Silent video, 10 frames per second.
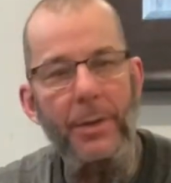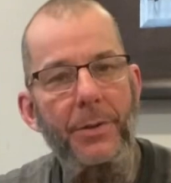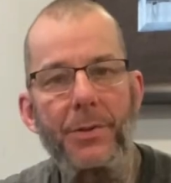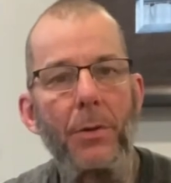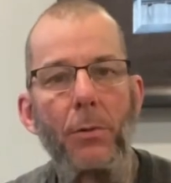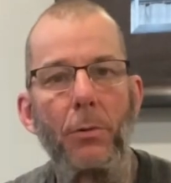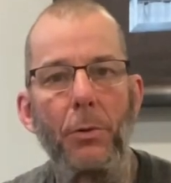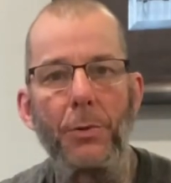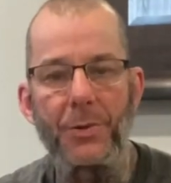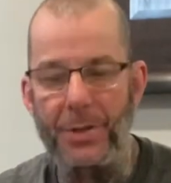There's no
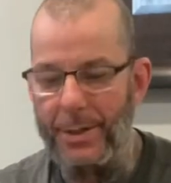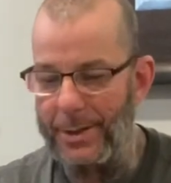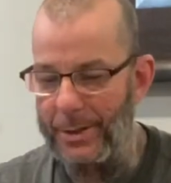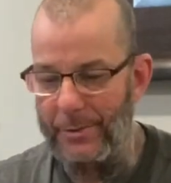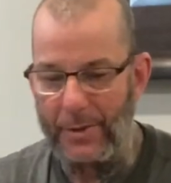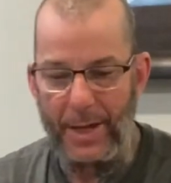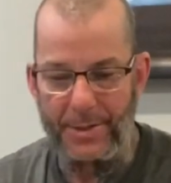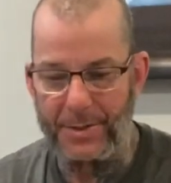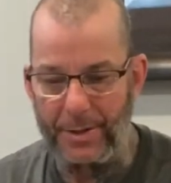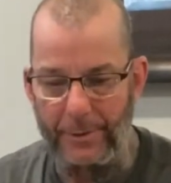rules to any of that
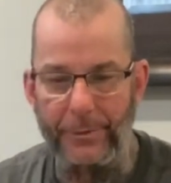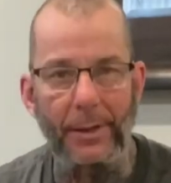stuff.